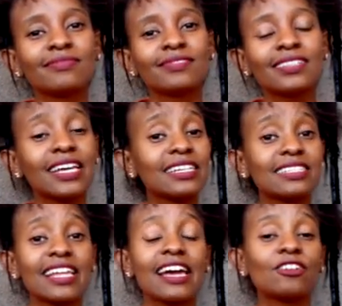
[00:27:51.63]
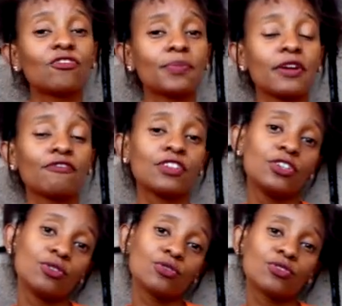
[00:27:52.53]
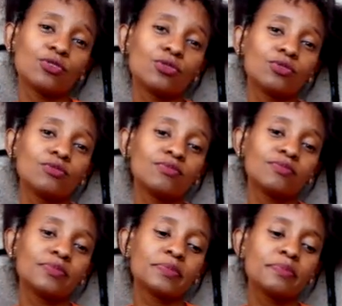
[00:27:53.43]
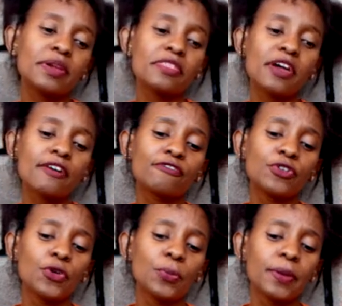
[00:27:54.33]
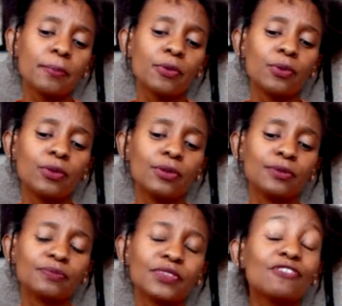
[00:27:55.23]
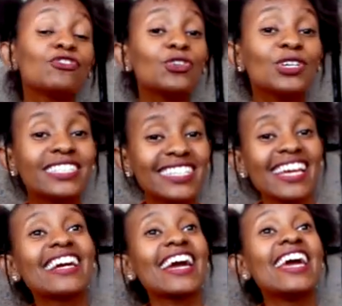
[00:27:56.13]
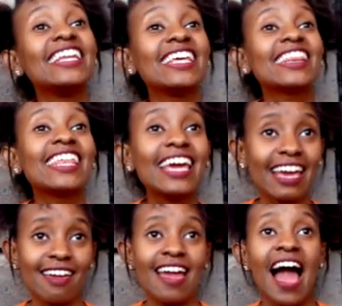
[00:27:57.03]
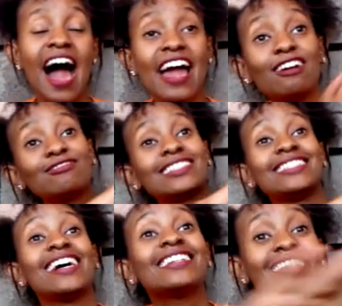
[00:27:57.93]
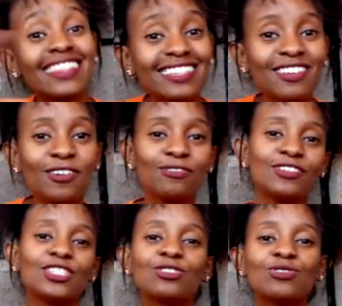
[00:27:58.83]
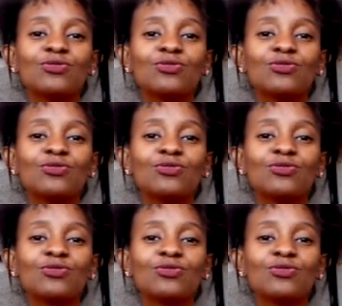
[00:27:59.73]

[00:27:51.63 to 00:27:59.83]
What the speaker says: that is the end of my video. So be there for your people. If you don't take anything I have said in this whole video,